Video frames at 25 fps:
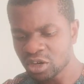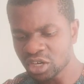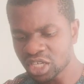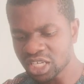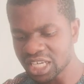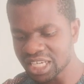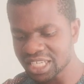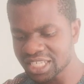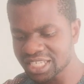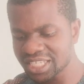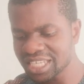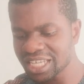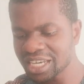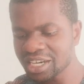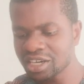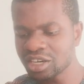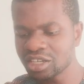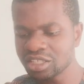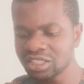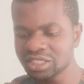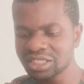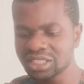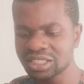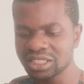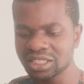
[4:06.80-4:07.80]
Okay,
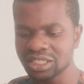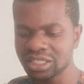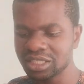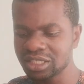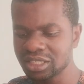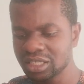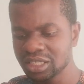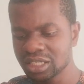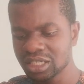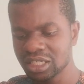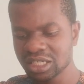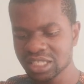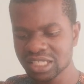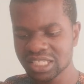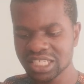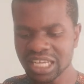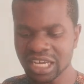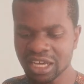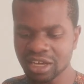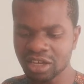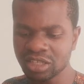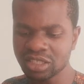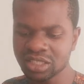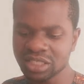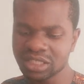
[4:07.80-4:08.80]
second
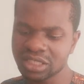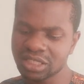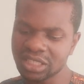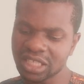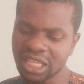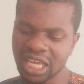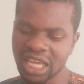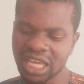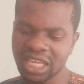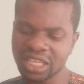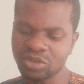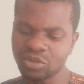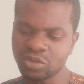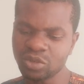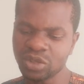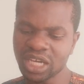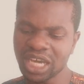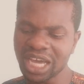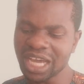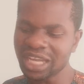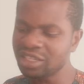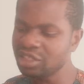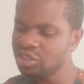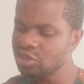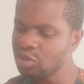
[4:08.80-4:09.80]
thing we
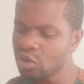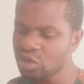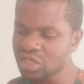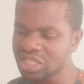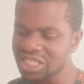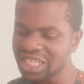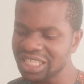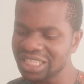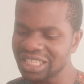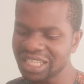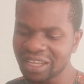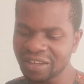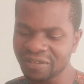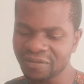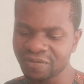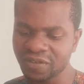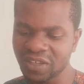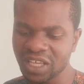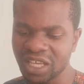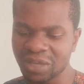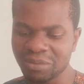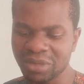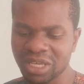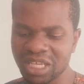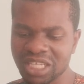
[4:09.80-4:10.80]
can note in the
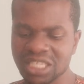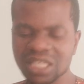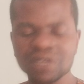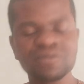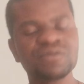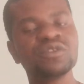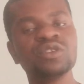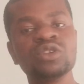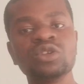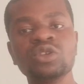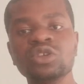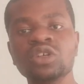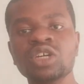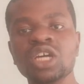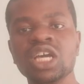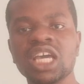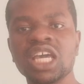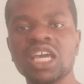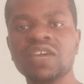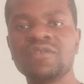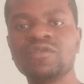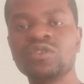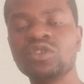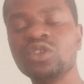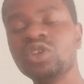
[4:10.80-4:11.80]
film is if you
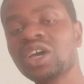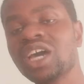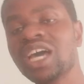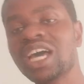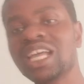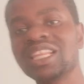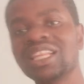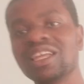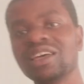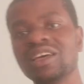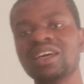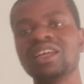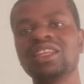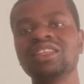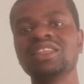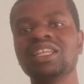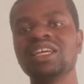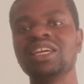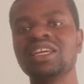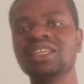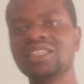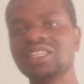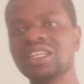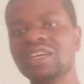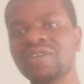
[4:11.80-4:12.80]
look at
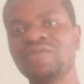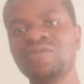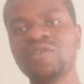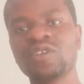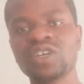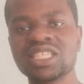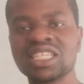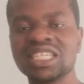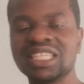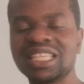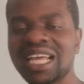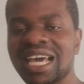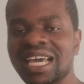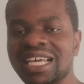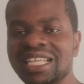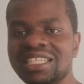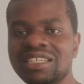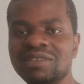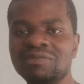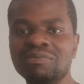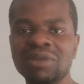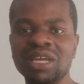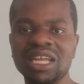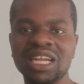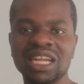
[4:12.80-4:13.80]
the
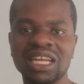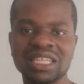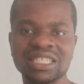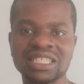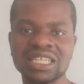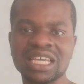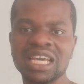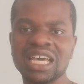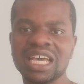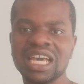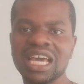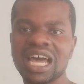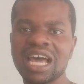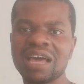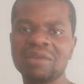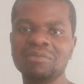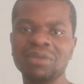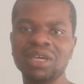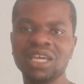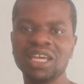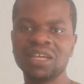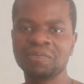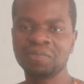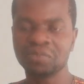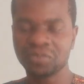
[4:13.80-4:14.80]
49th minute, I
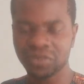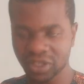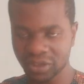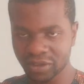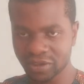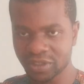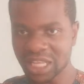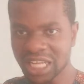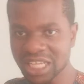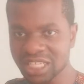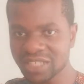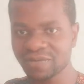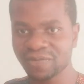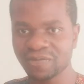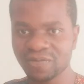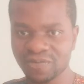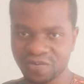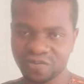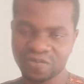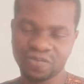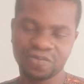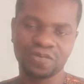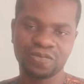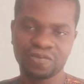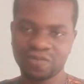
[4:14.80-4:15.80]
mean, let's
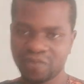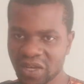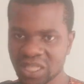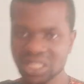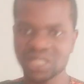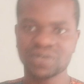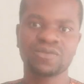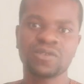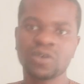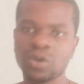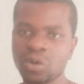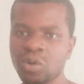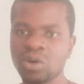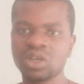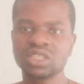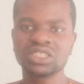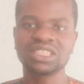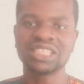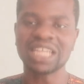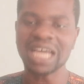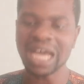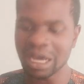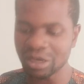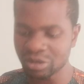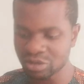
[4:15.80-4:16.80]
fast
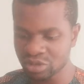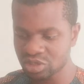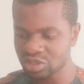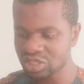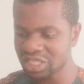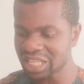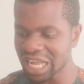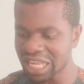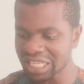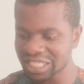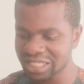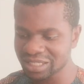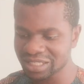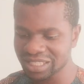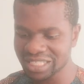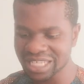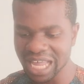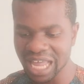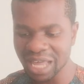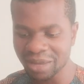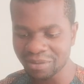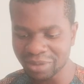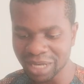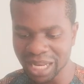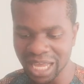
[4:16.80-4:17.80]
forward down to that
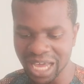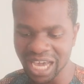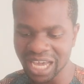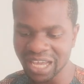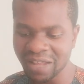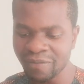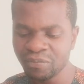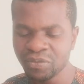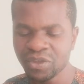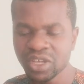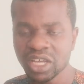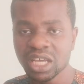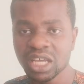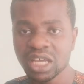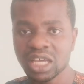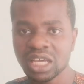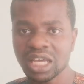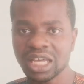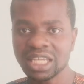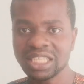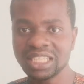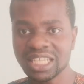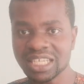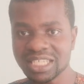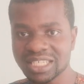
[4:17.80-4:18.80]
timeline.
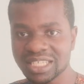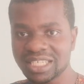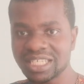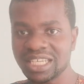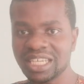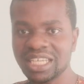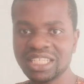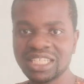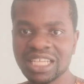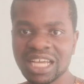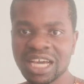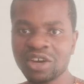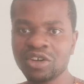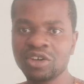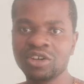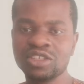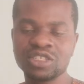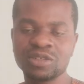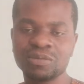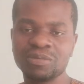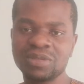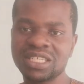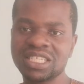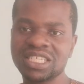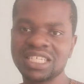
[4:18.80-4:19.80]
In the scene you're
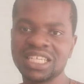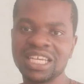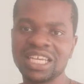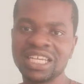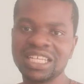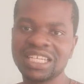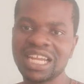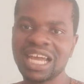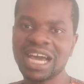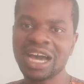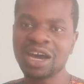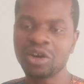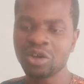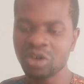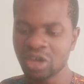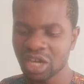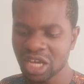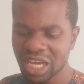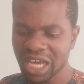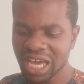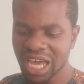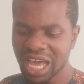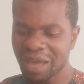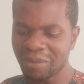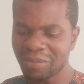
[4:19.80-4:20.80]
going to be seeing now,
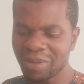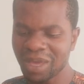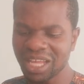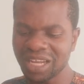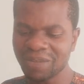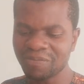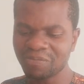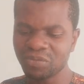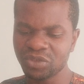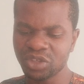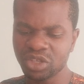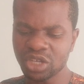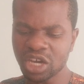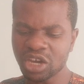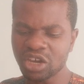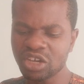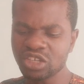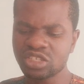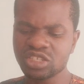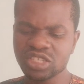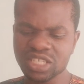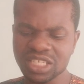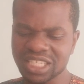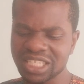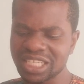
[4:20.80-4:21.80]
I mean, you're
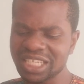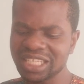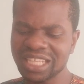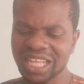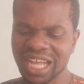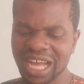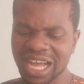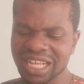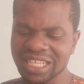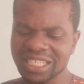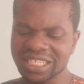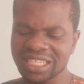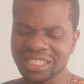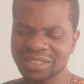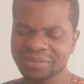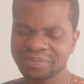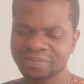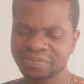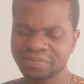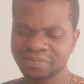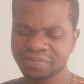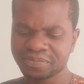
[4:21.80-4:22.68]
going to see that,